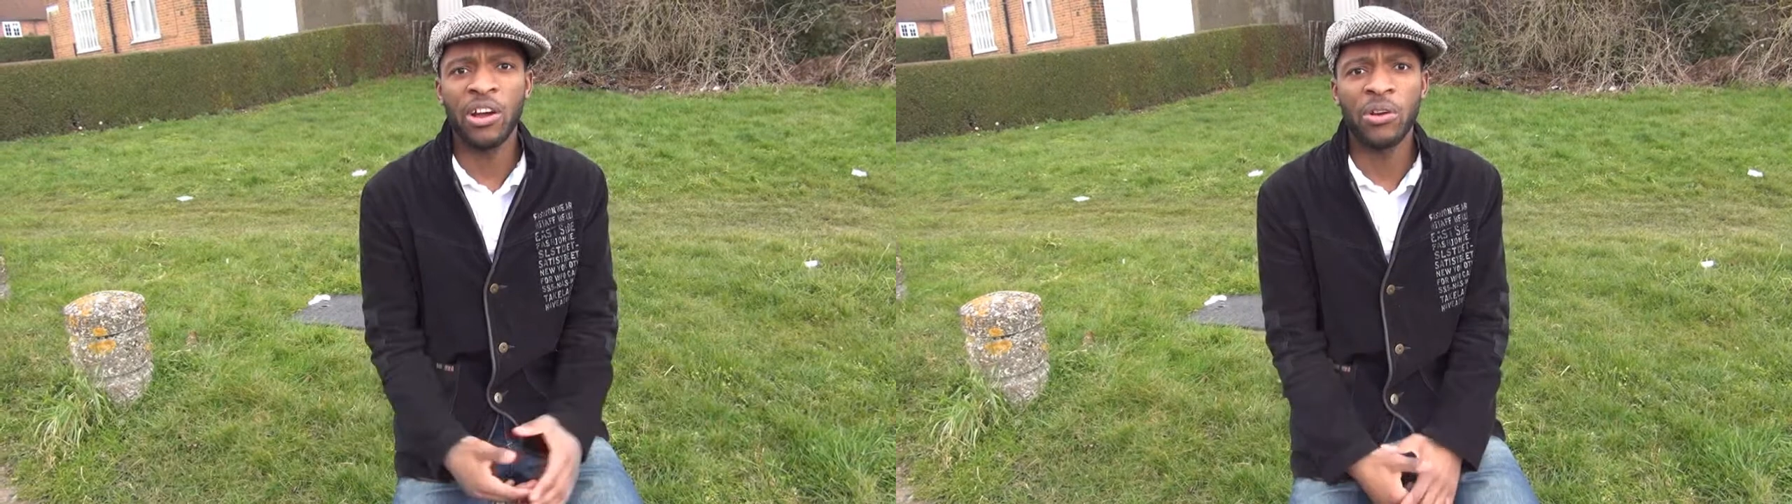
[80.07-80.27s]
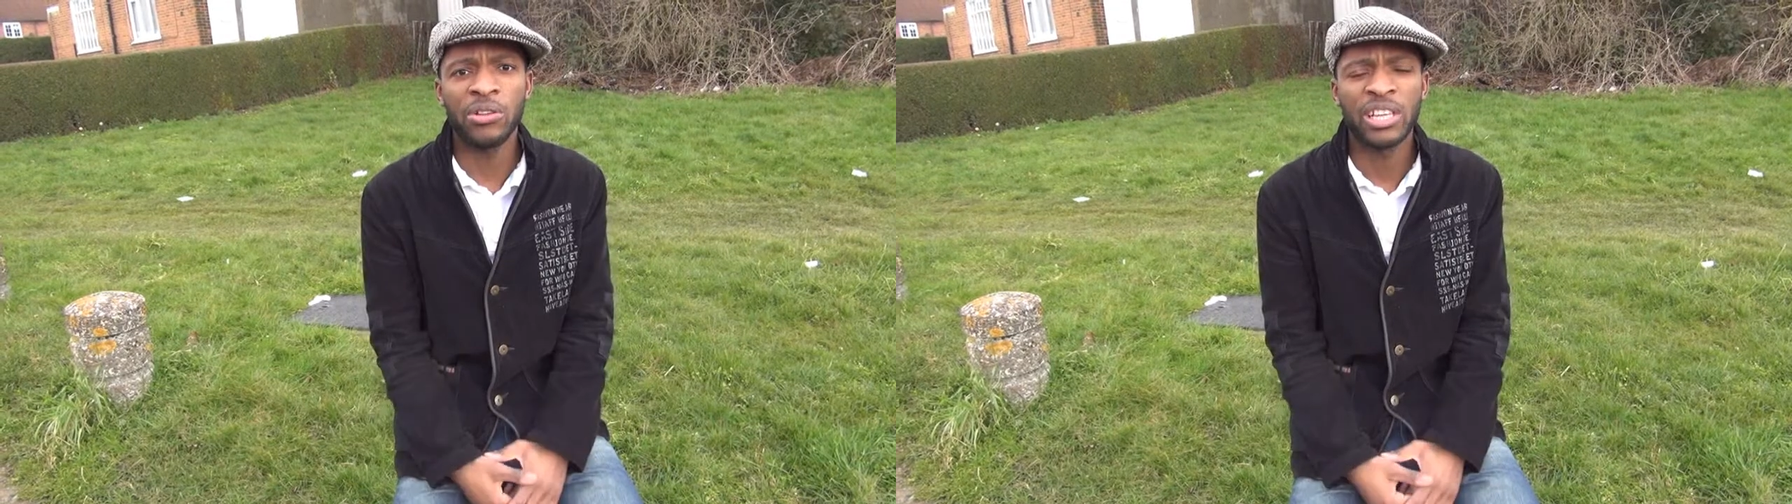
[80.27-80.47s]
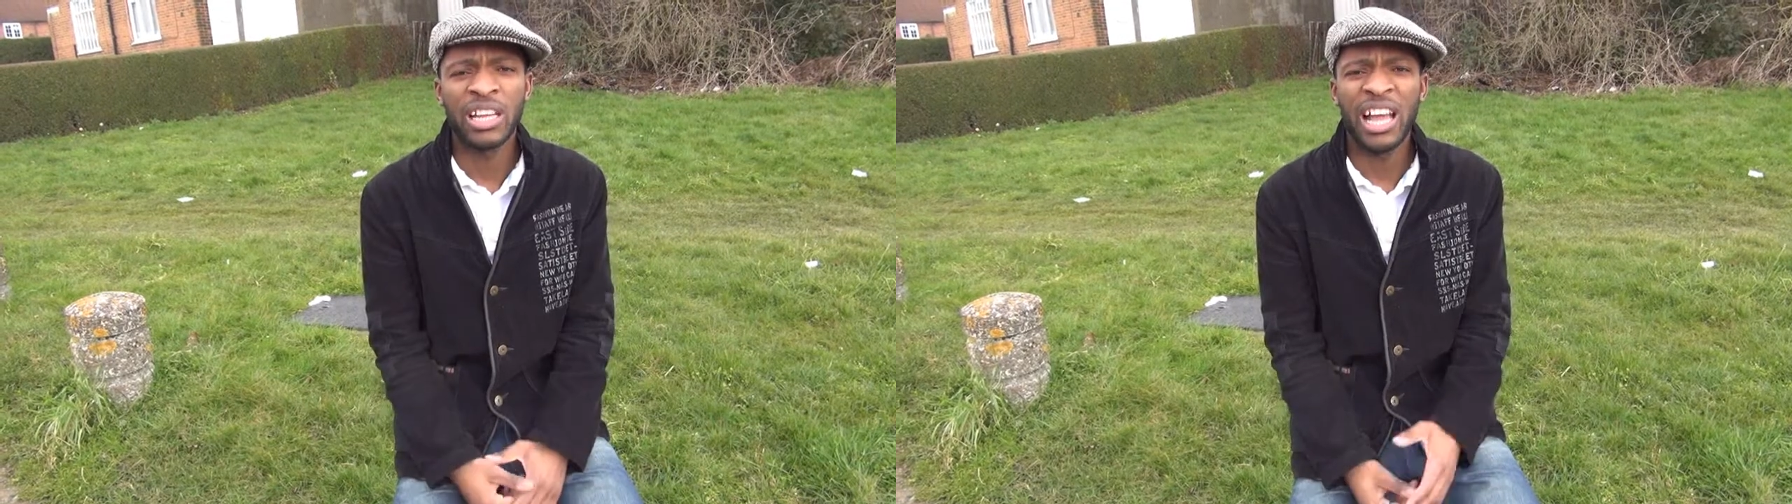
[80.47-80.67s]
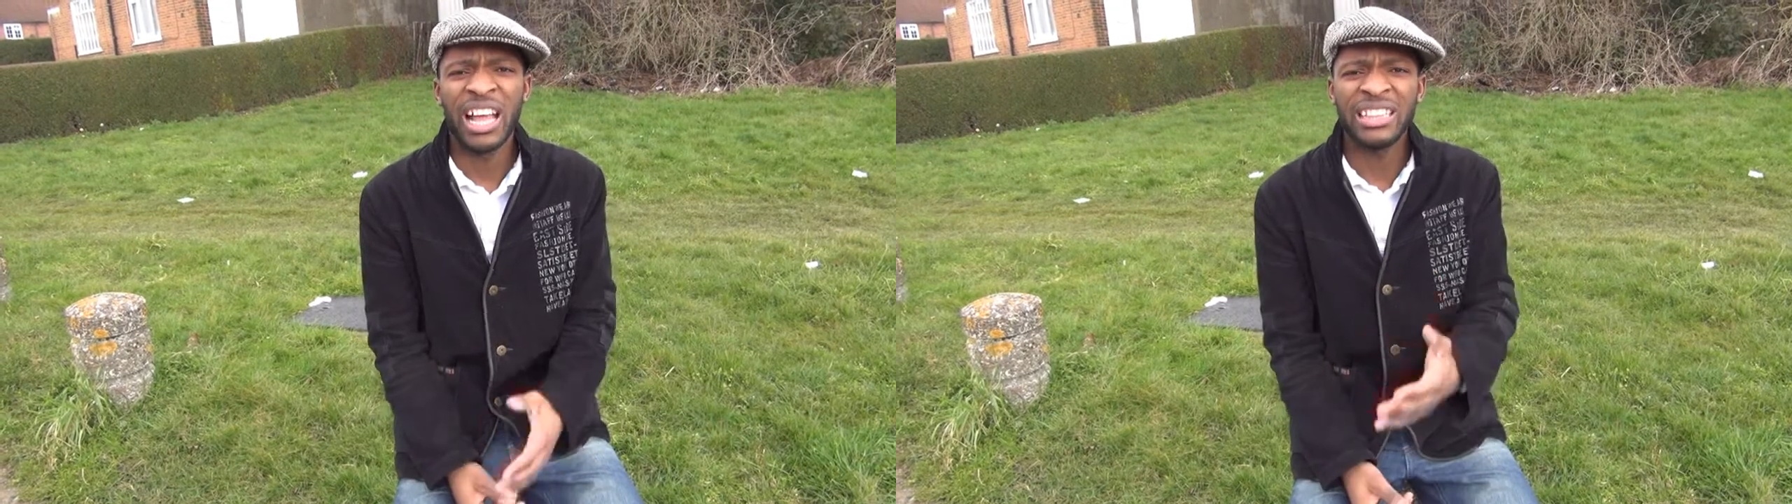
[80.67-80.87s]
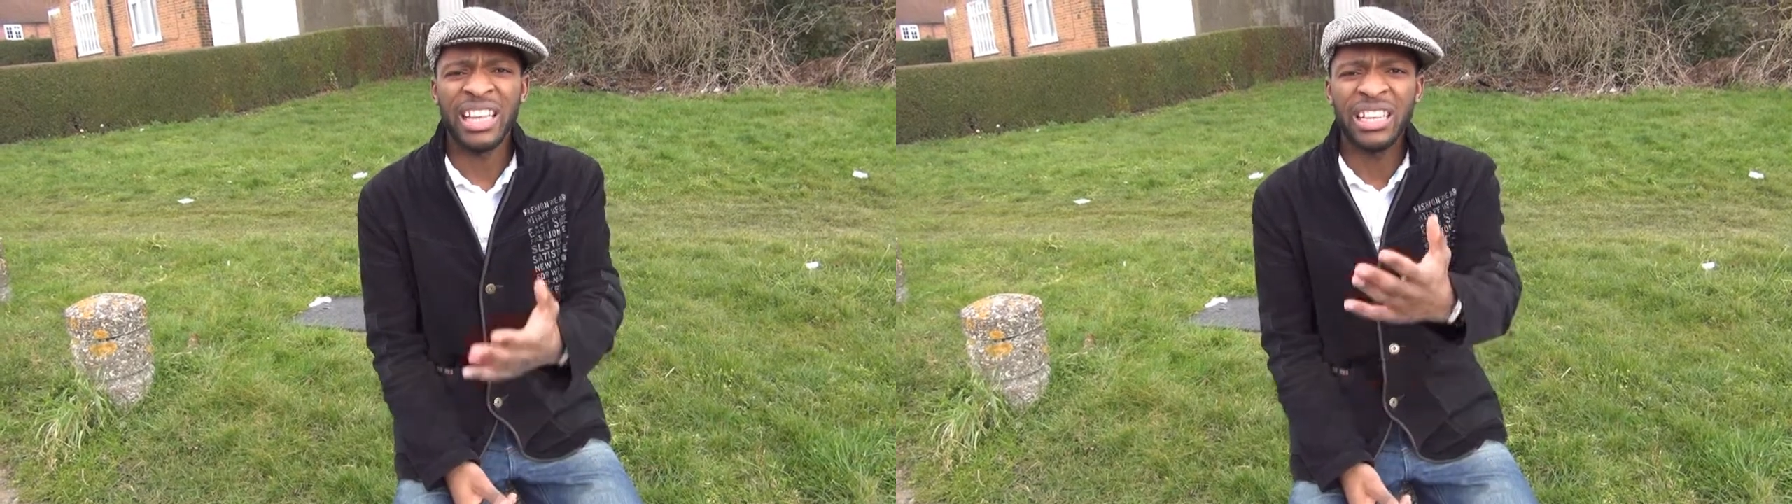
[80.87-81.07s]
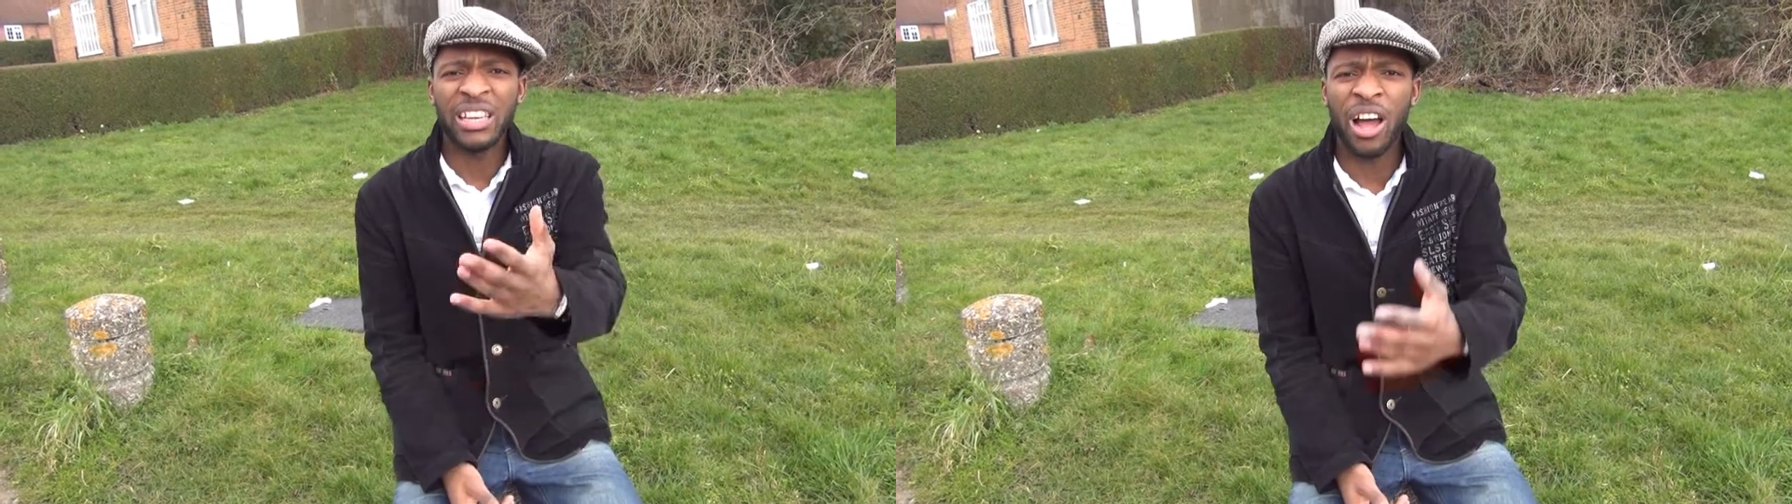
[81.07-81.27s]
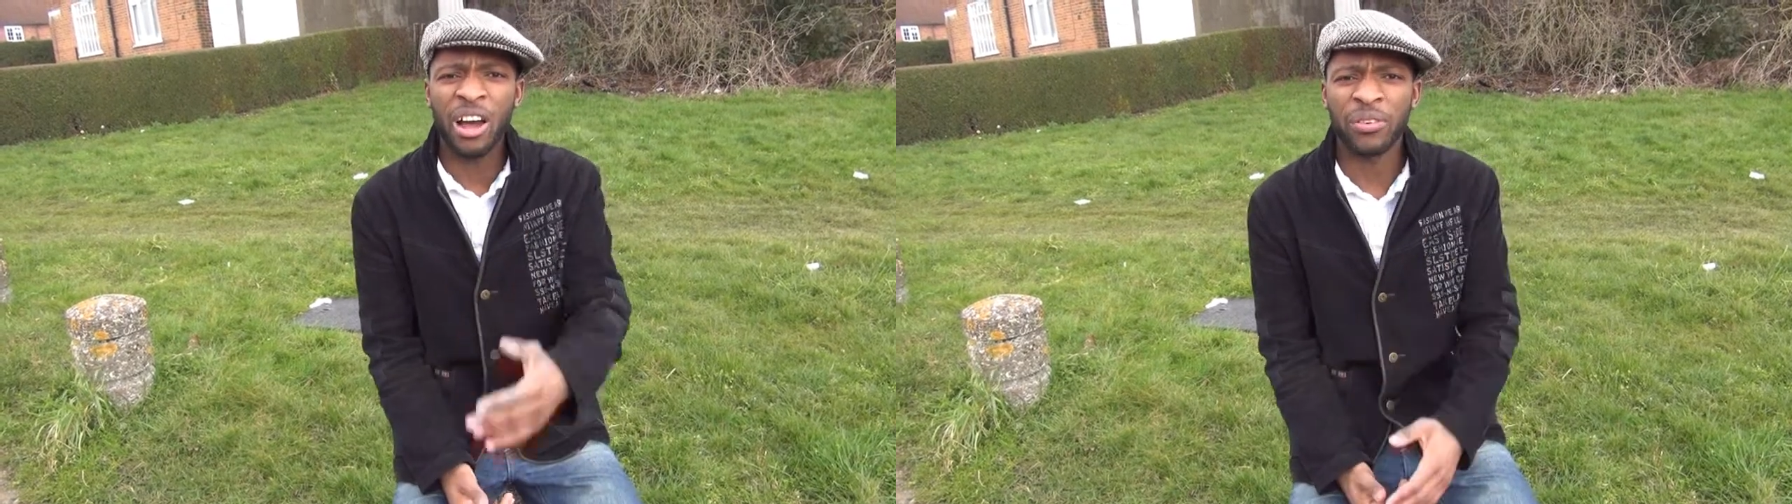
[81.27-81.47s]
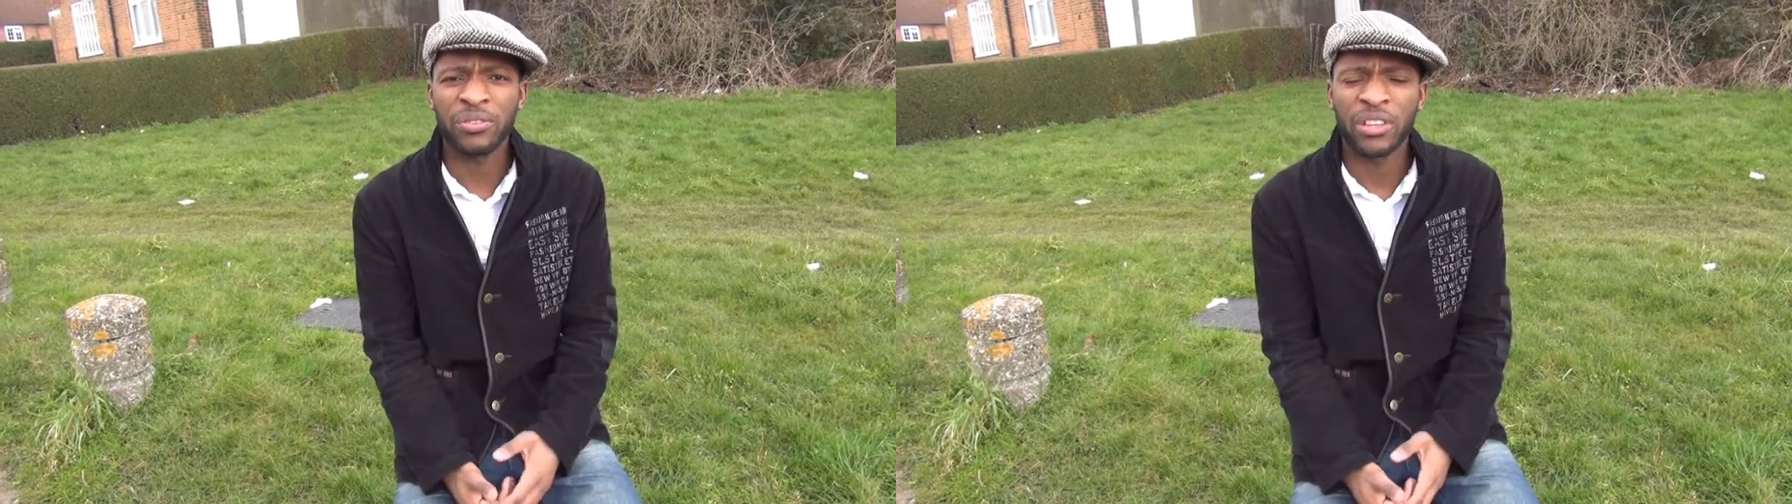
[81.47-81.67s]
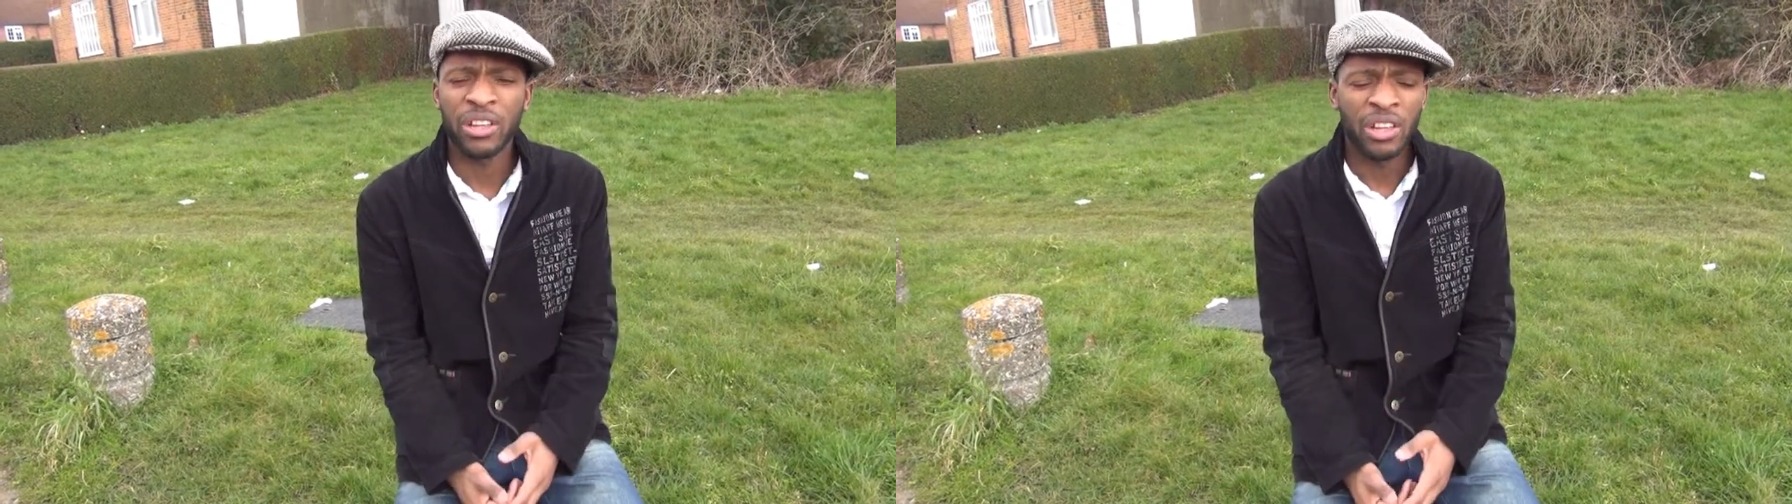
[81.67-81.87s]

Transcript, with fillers: olds and they laughed.